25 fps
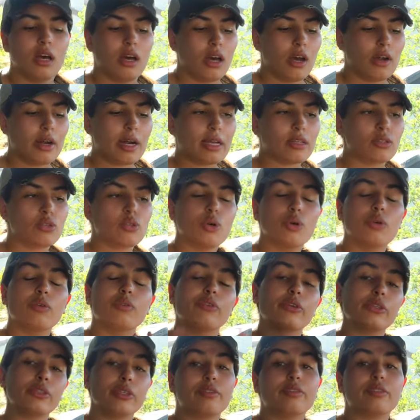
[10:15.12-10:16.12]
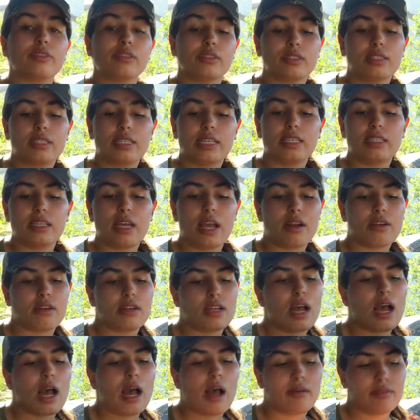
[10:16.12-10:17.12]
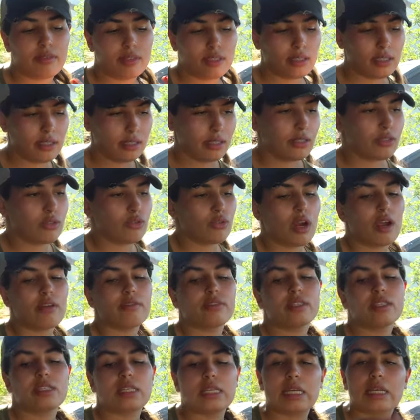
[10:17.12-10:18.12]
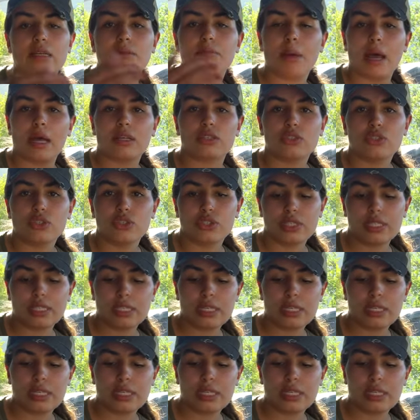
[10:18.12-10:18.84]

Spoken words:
All right, so for the front seat area, obviously there's driver's seat, passenger